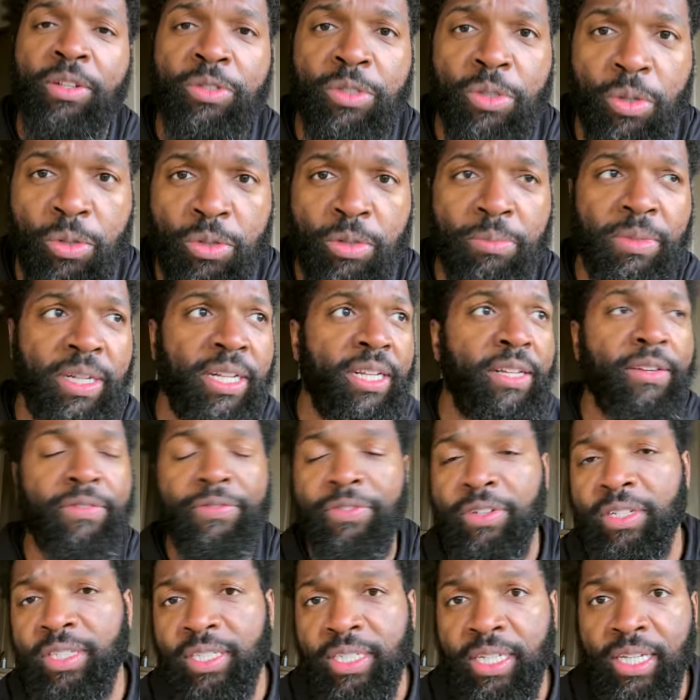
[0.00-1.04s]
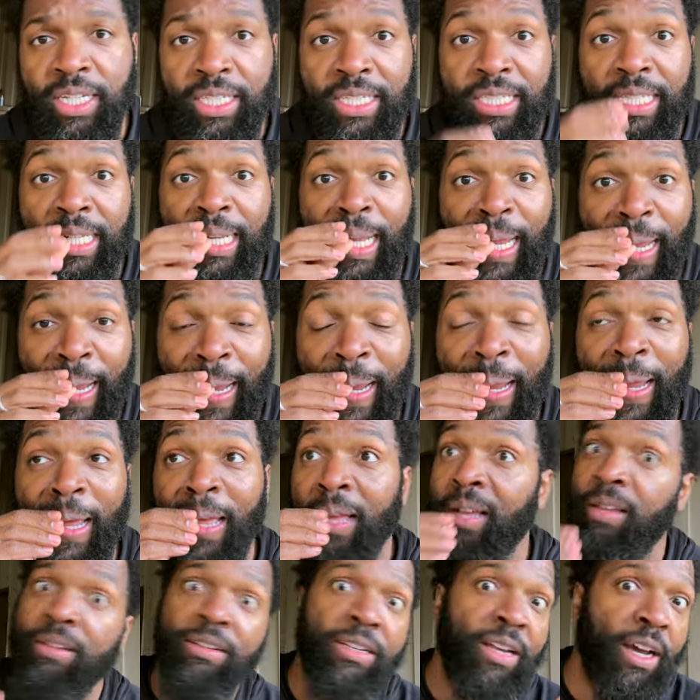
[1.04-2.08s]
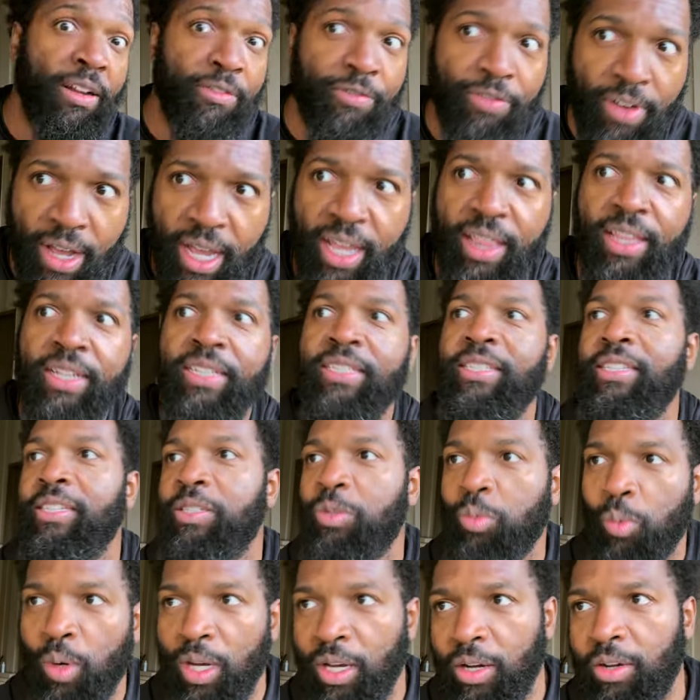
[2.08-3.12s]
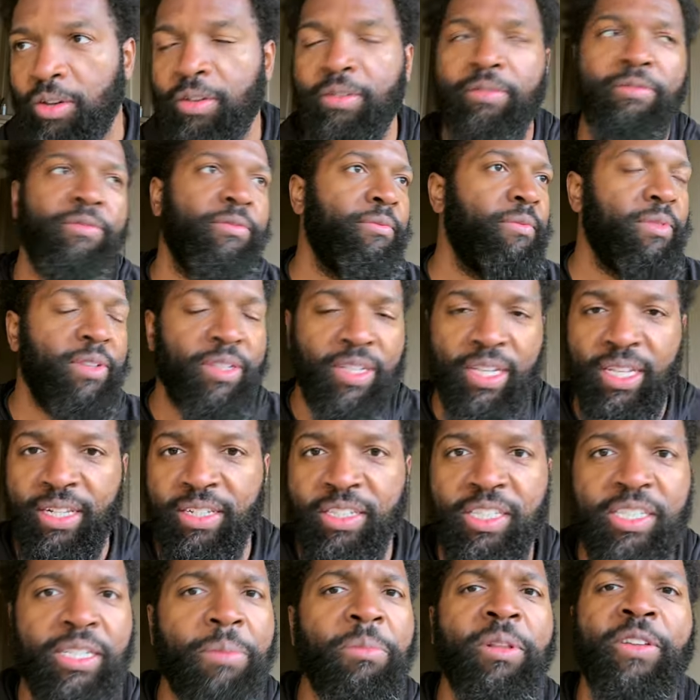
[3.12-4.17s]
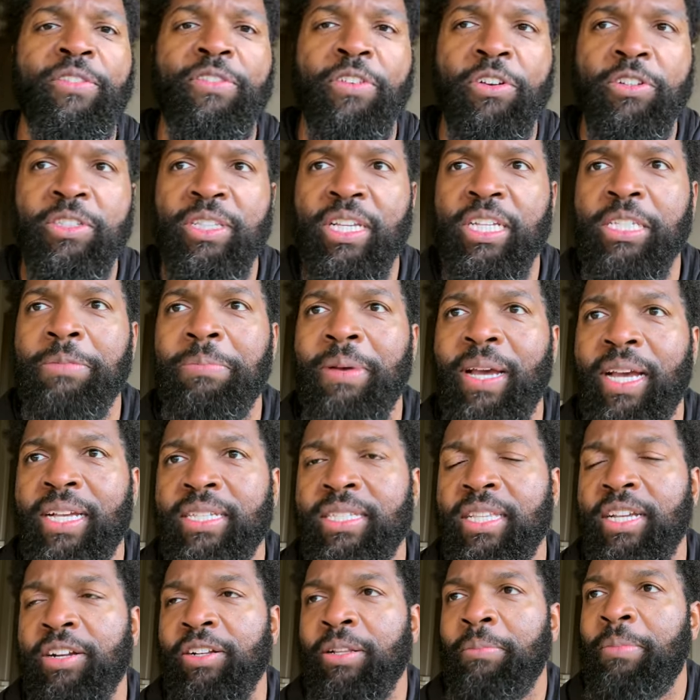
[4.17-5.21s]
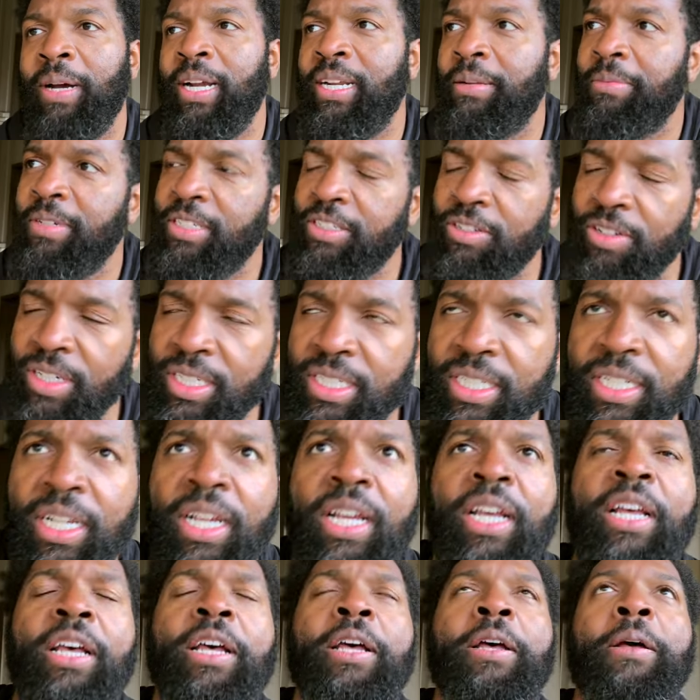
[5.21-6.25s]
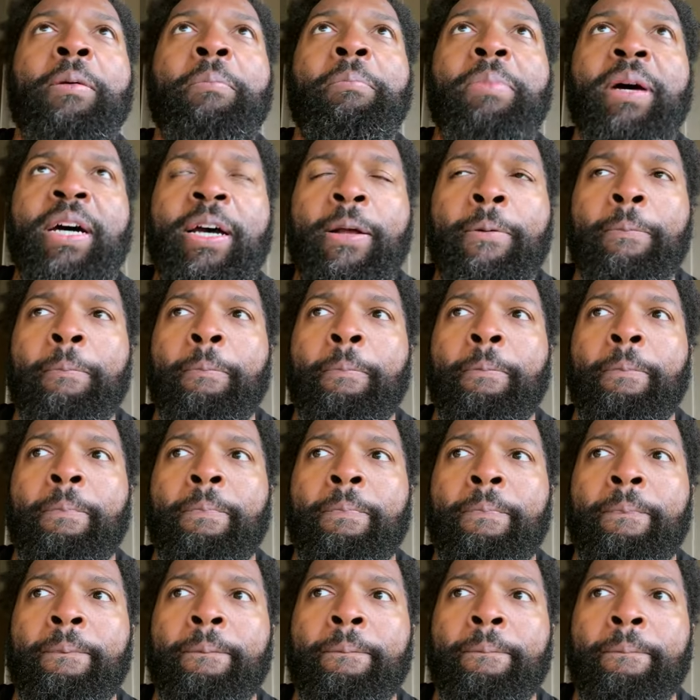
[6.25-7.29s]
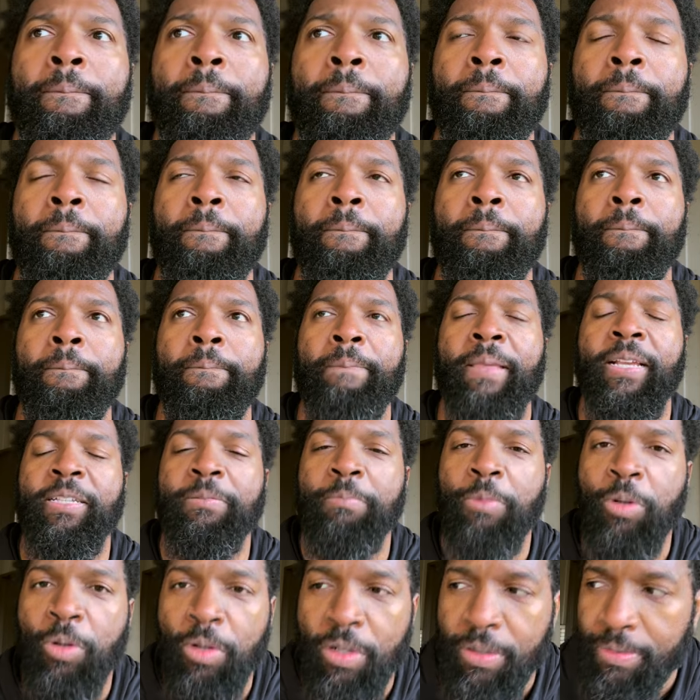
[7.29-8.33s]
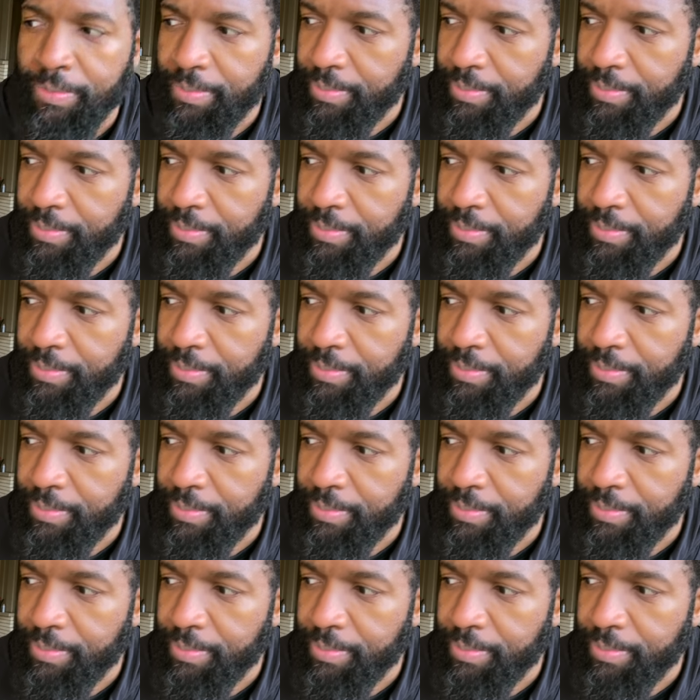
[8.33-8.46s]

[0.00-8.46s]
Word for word: social media for these kids today, gun violence as well, getting some of the first things passed there in the Biden administration. But there's more.